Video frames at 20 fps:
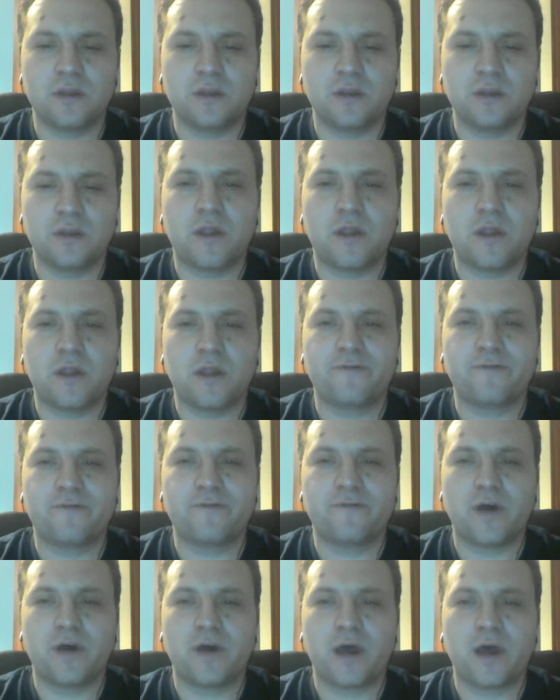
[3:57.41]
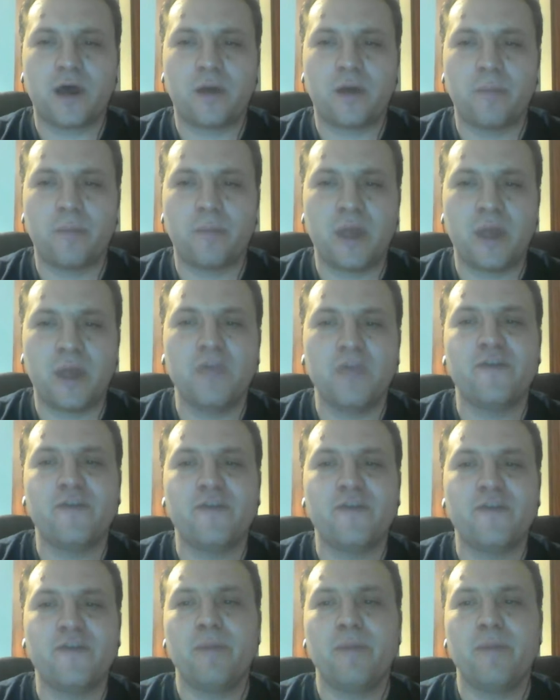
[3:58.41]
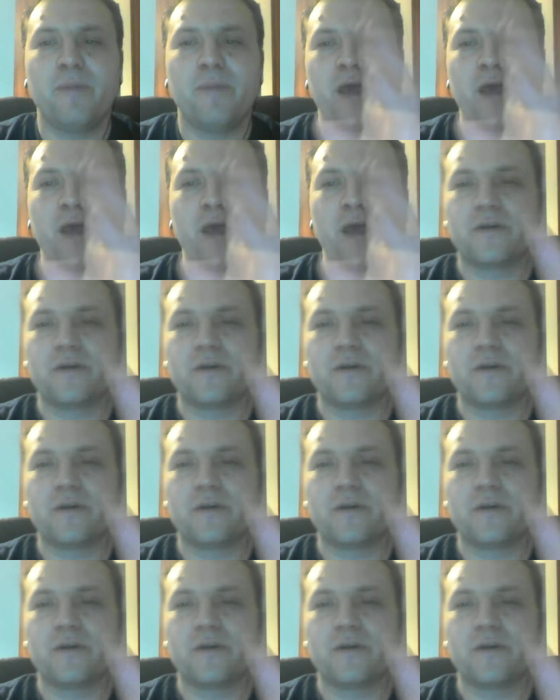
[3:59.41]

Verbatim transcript: in a lot of, uh, in many other